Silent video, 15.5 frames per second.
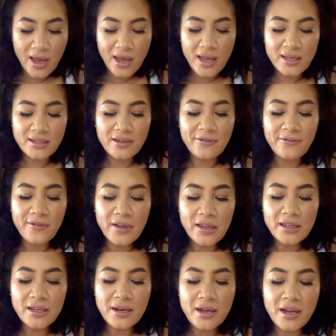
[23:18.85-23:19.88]
It's a
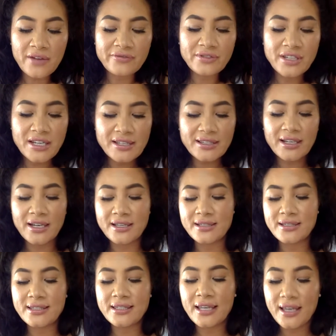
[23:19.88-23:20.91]
feeling of
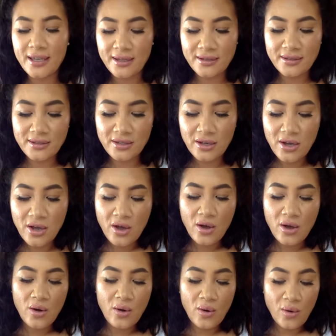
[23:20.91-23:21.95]
discontent
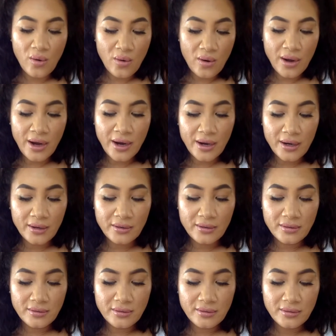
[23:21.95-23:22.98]
or
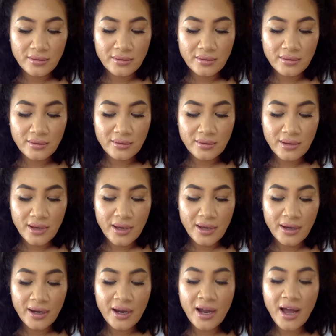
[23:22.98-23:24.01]

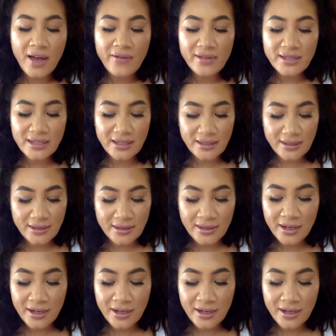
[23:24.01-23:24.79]
covetousness,